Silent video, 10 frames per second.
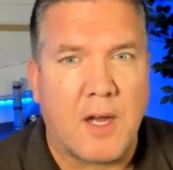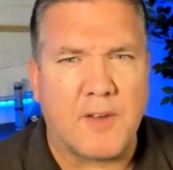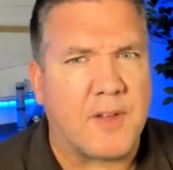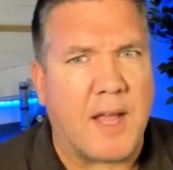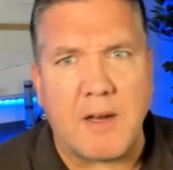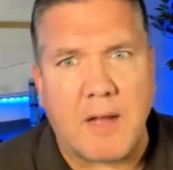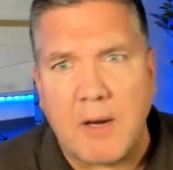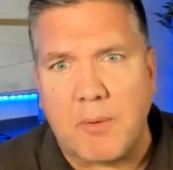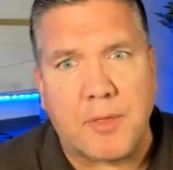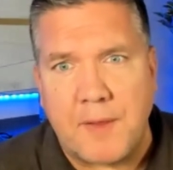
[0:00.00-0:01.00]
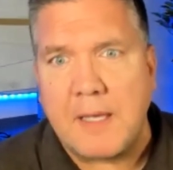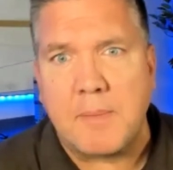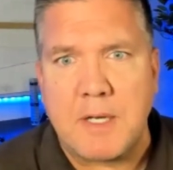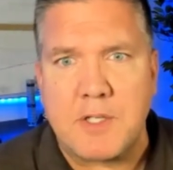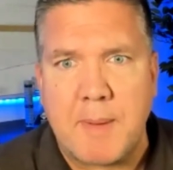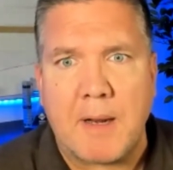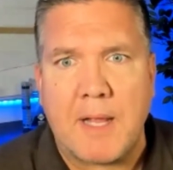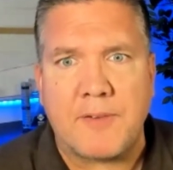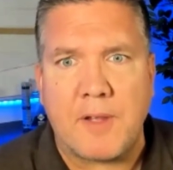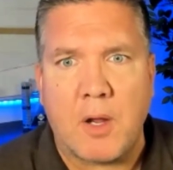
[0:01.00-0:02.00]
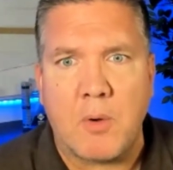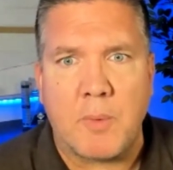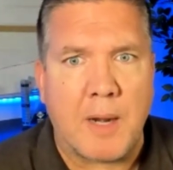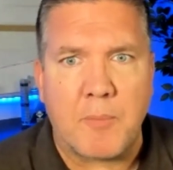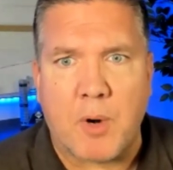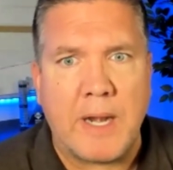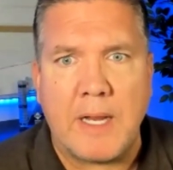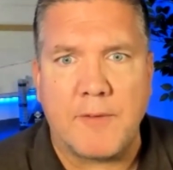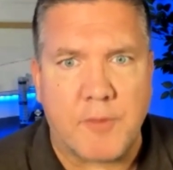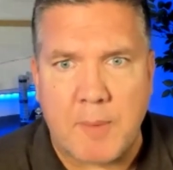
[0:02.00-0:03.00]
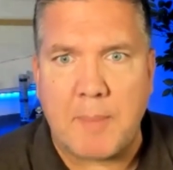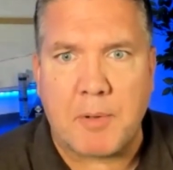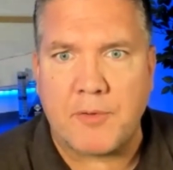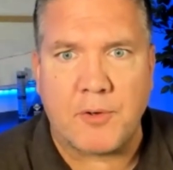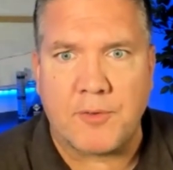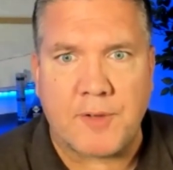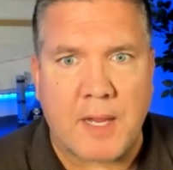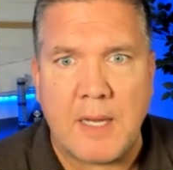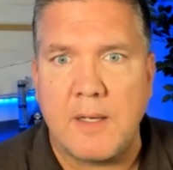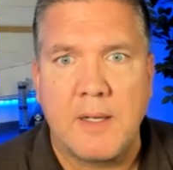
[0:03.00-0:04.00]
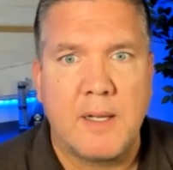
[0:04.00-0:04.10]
Honestly, I don't think much about SEO when I'm writing for my personal site.